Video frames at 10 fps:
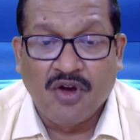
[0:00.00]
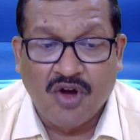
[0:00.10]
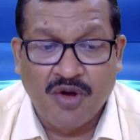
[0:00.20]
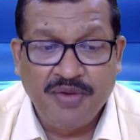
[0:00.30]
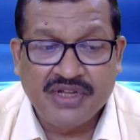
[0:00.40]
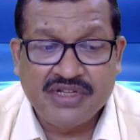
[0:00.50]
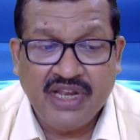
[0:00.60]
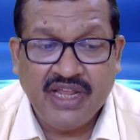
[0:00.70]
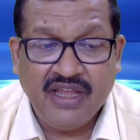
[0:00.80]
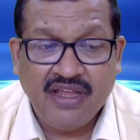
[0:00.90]

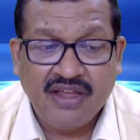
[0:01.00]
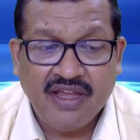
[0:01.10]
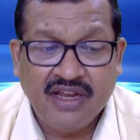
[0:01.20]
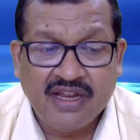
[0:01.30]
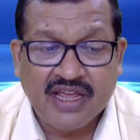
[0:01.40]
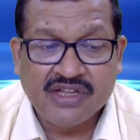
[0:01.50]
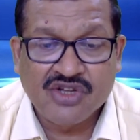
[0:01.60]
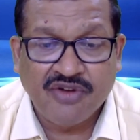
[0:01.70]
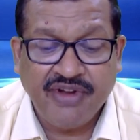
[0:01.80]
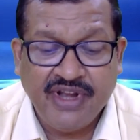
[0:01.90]
Obviously, in case
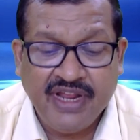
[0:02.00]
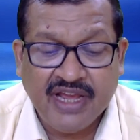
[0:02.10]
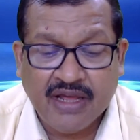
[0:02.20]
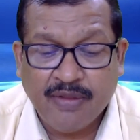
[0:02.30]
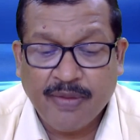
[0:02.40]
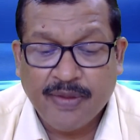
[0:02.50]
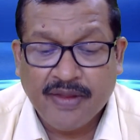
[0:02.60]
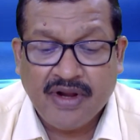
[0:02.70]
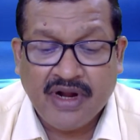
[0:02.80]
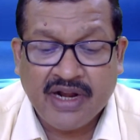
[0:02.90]
of India,
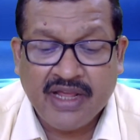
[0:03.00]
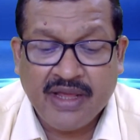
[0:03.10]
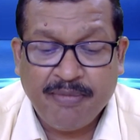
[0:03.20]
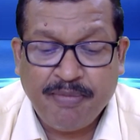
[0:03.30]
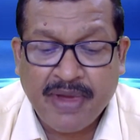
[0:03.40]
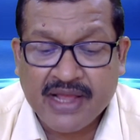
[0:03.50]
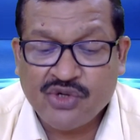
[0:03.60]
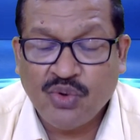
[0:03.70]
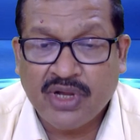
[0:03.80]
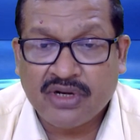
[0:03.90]
had a
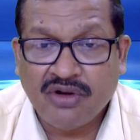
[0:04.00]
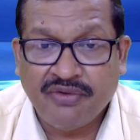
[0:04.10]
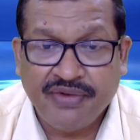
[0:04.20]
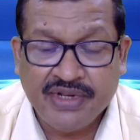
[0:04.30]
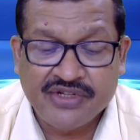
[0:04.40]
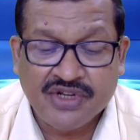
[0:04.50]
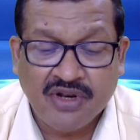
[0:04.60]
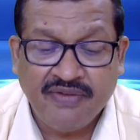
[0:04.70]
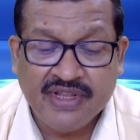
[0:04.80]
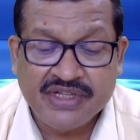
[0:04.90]
patchwork of
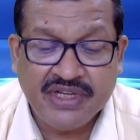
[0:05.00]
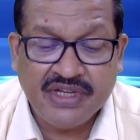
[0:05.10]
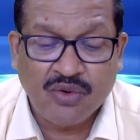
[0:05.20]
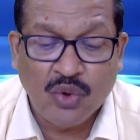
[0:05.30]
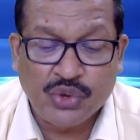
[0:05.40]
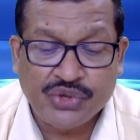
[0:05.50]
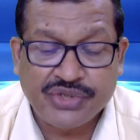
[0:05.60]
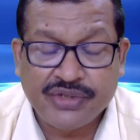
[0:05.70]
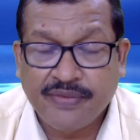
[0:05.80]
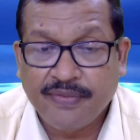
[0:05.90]
insolvency
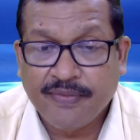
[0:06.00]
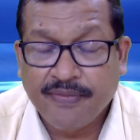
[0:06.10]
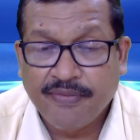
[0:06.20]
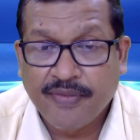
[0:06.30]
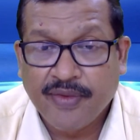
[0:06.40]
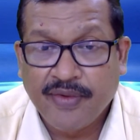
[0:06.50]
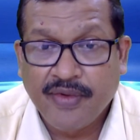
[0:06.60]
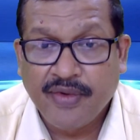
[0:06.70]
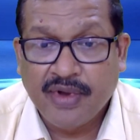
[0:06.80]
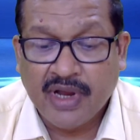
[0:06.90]
courts
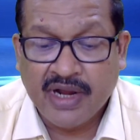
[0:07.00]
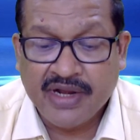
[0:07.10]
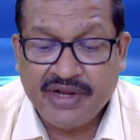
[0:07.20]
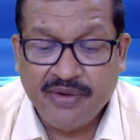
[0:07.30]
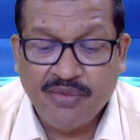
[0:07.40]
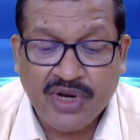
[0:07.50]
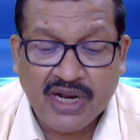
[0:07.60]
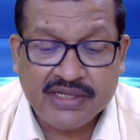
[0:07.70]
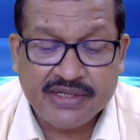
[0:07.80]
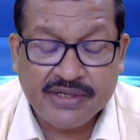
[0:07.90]
and
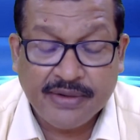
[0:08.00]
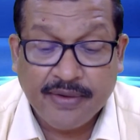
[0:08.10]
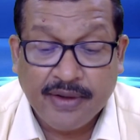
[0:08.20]
tribunals,